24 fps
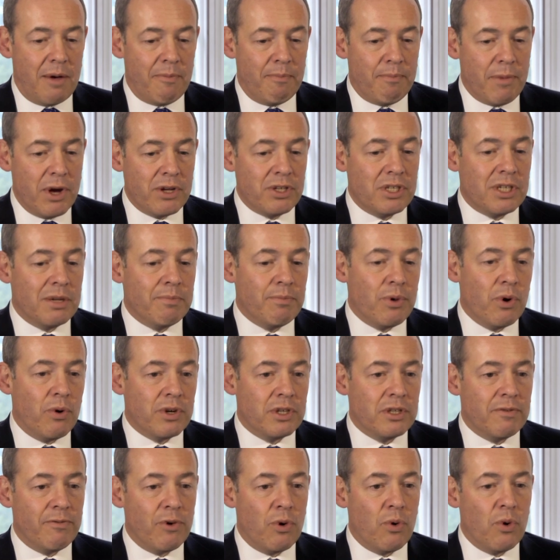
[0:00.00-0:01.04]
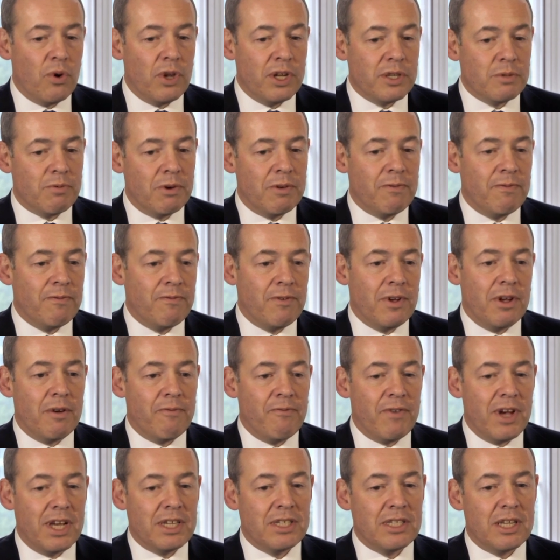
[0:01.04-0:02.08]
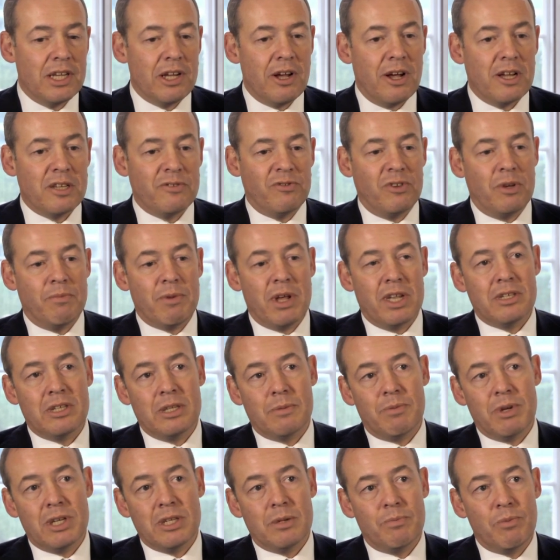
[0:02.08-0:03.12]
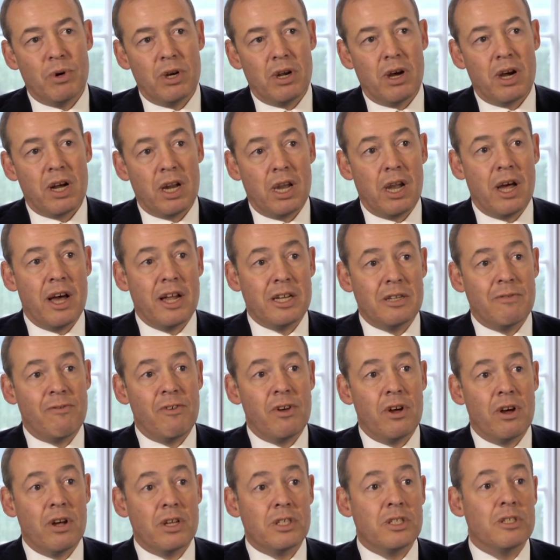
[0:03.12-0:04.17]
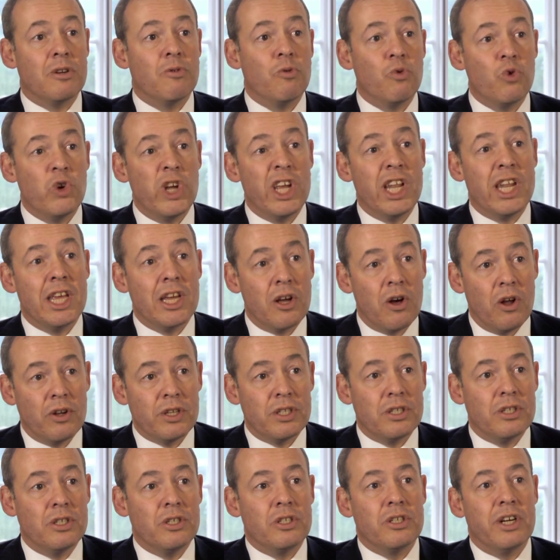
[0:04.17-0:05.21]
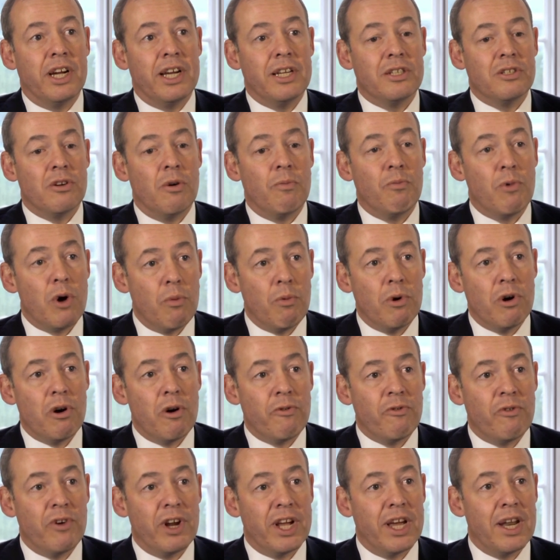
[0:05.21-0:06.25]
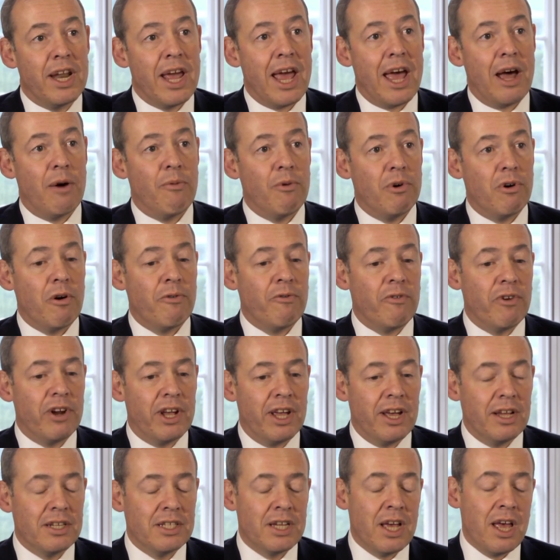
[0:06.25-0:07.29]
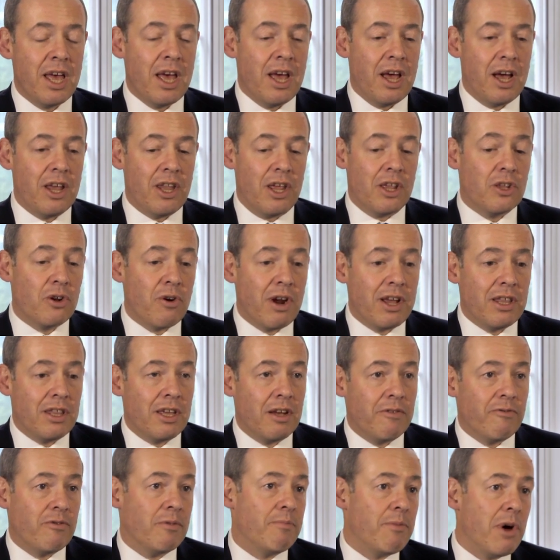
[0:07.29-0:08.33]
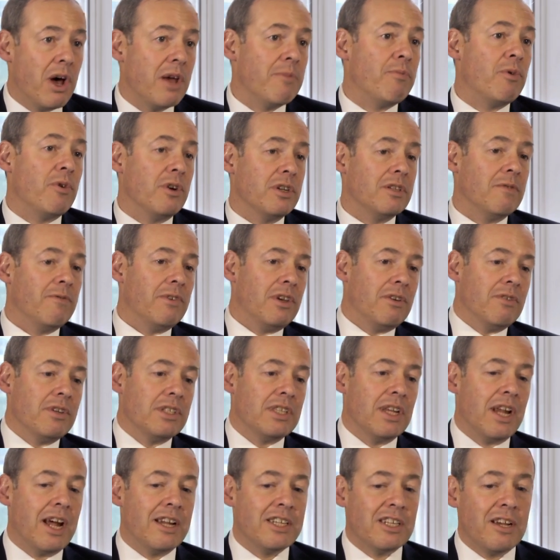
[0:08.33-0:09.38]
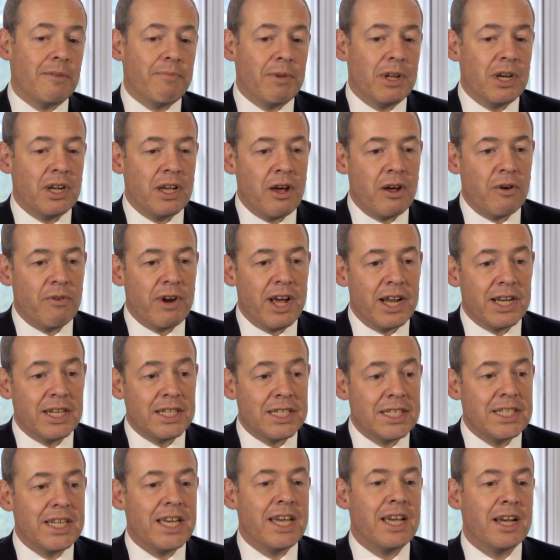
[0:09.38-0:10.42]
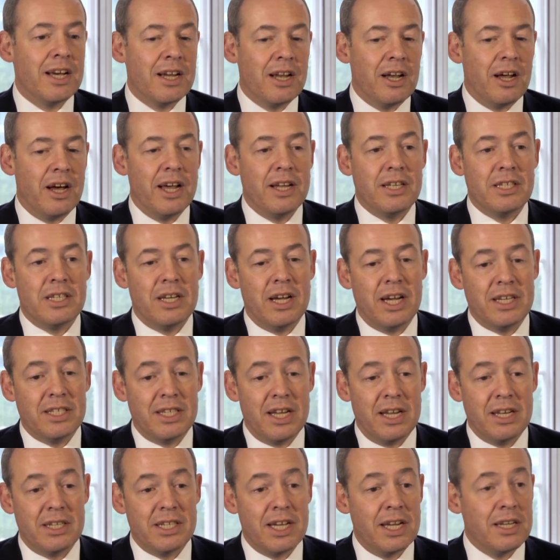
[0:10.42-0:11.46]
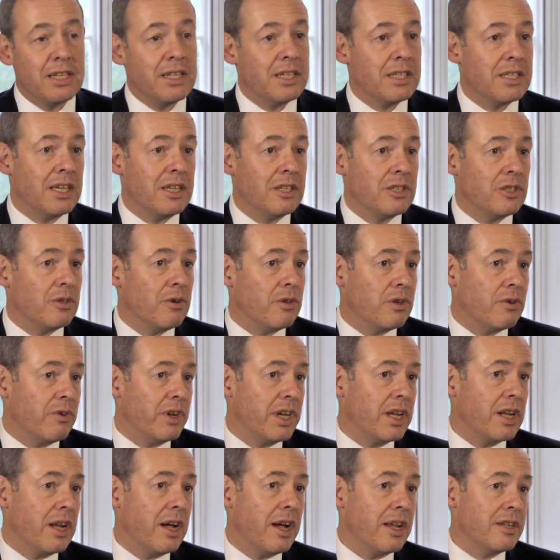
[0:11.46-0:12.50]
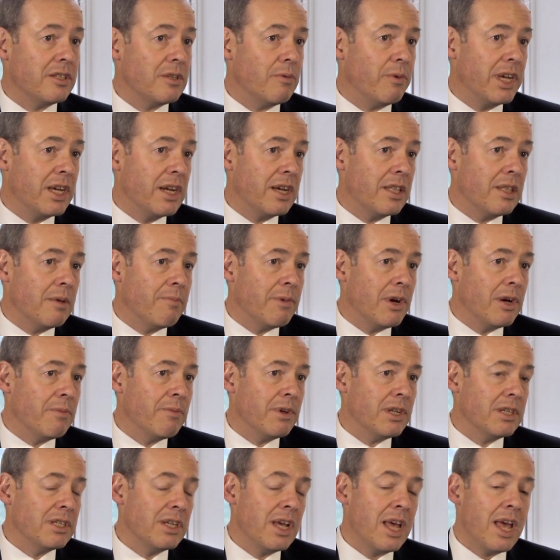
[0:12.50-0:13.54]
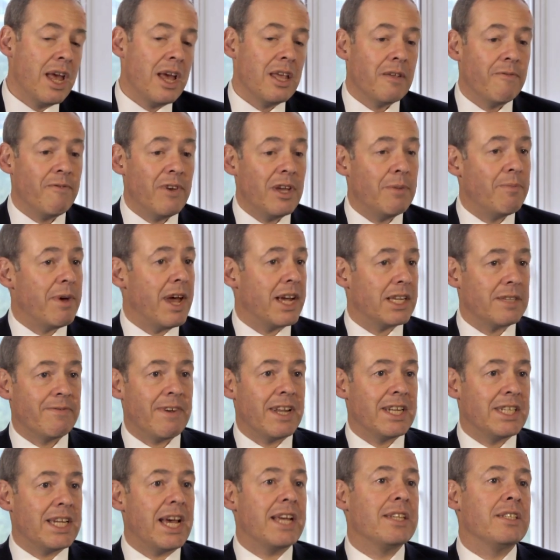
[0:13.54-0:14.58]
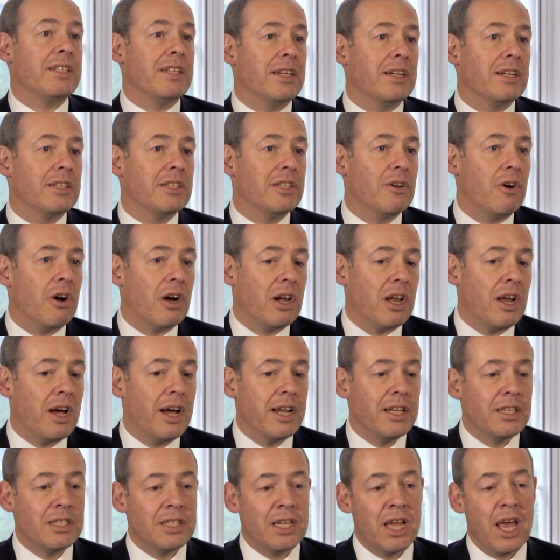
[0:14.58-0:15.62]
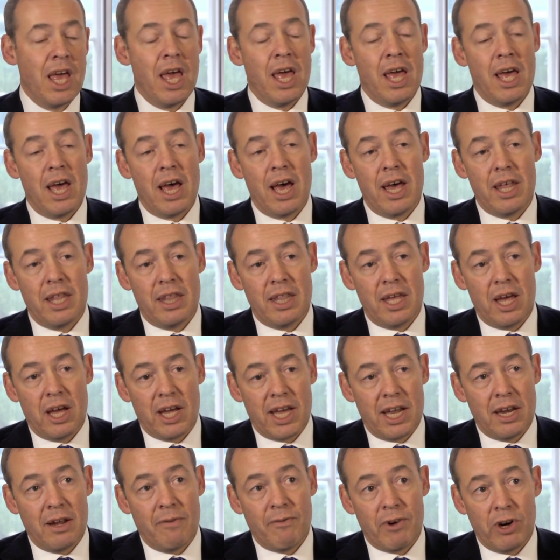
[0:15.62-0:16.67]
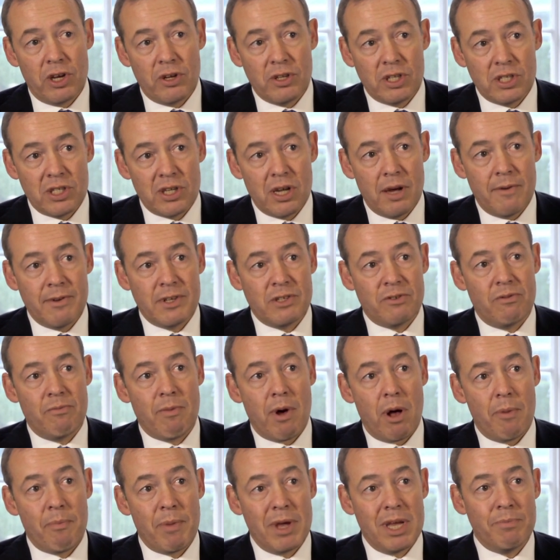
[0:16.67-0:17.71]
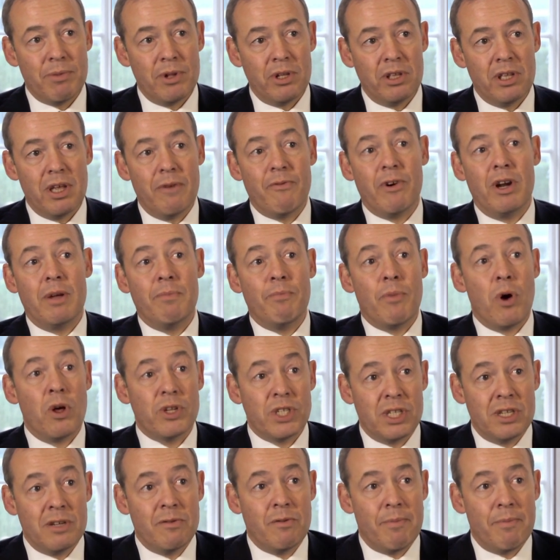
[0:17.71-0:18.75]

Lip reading: most important of all, as we've faced the last few months, has been to put our clients first and really concentrate on what we're offering and how we're offering it. And the great thing from my point of view is that as I've been going around and seeing clients, and I tend to see 2 or 3 clients a week at the moment, the feedback's fantastic. So our clients are getting very good service from our people. They're very positive